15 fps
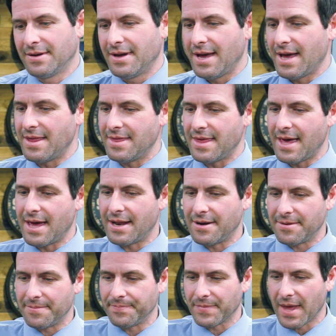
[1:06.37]
and
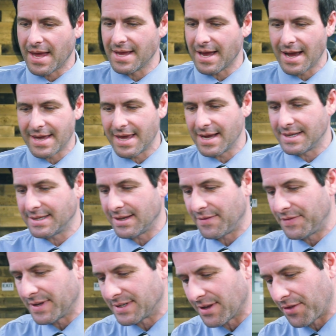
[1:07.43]
then I can't tell
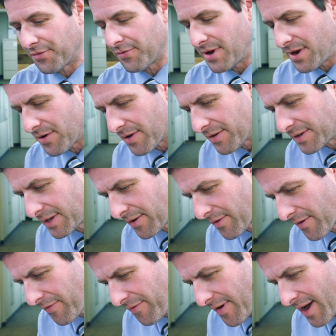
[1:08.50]
if that's a 3
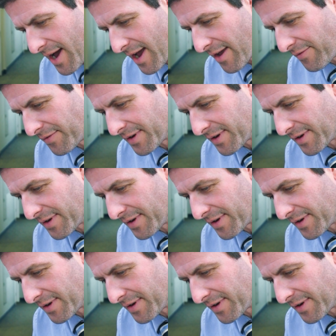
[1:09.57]
or a 5,